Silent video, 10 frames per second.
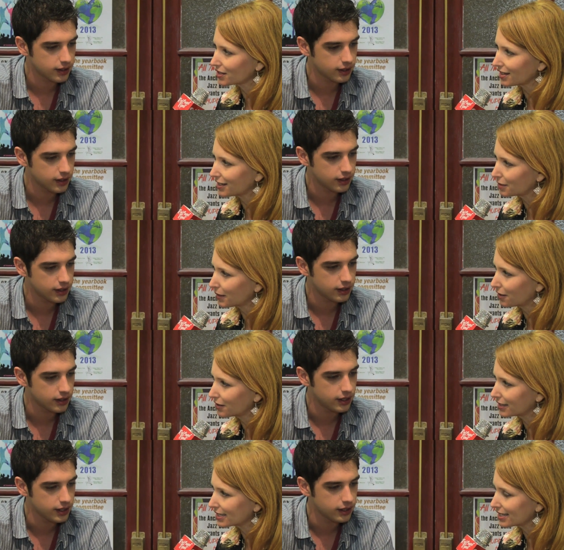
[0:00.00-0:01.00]
Speaker 1: excited about
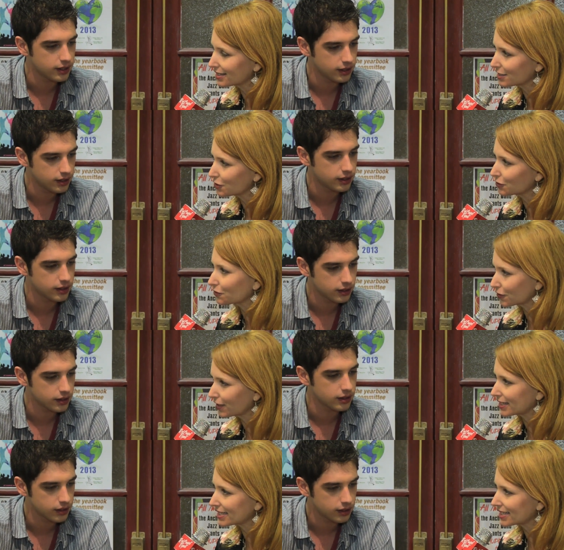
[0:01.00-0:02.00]
in season two for
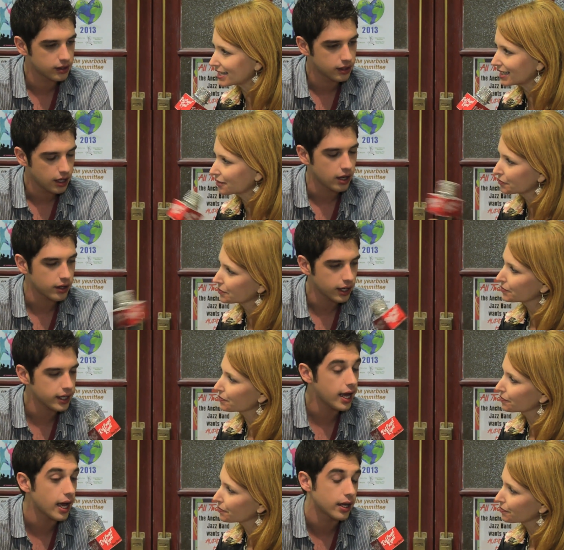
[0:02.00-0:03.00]
fans to see.
Speaker 2: Okay,
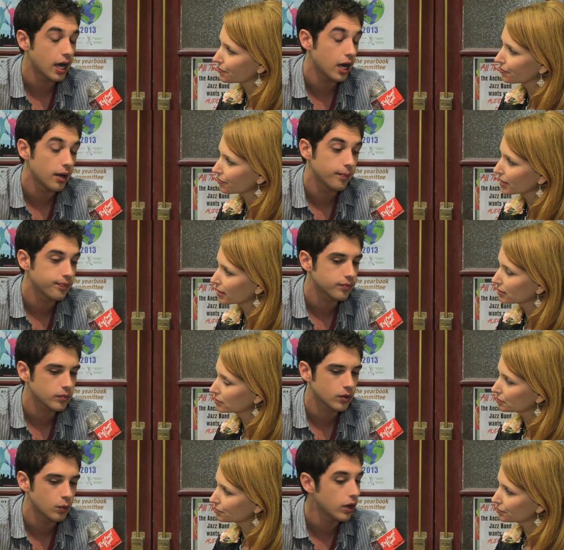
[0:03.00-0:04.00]
yeah. Um,
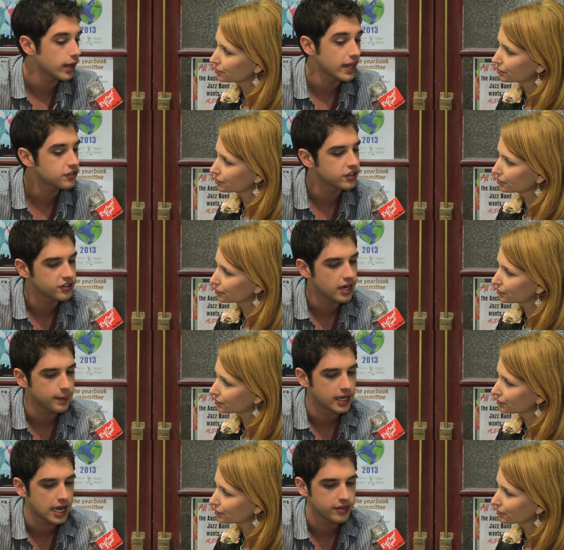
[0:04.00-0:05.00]
well, that's just it. I
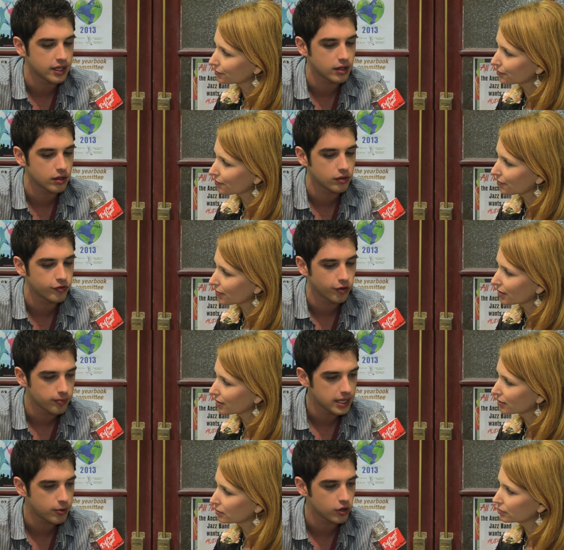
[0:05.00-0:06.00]
mean, I think for
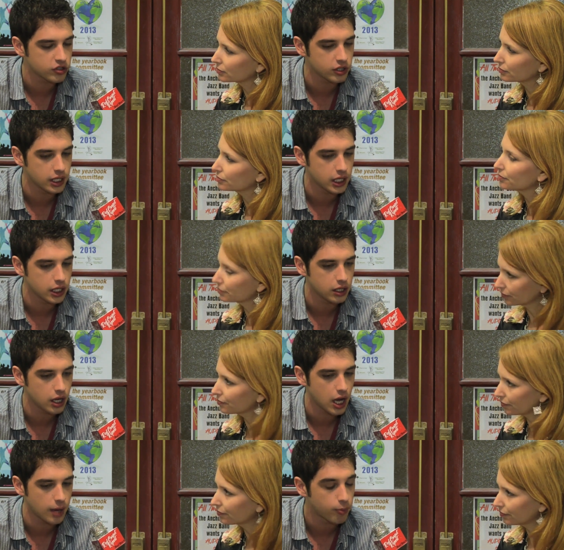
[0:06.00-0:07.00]
me personally,
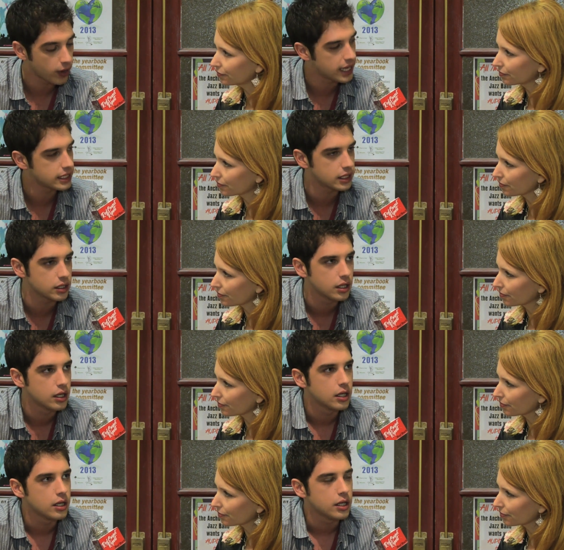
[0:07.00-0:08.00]
uh, Brandon,
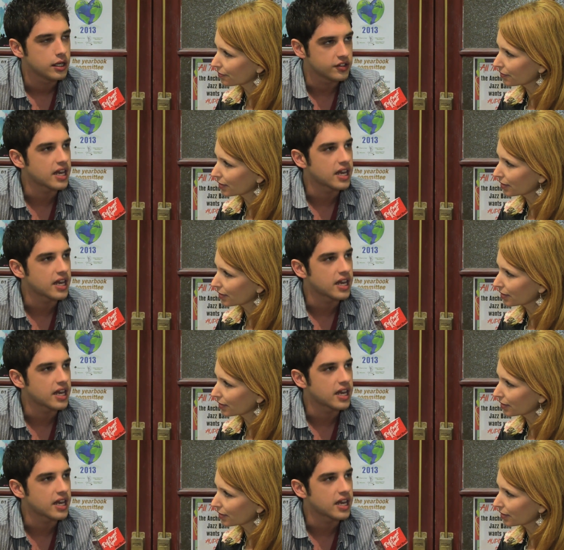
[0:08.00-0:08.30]
his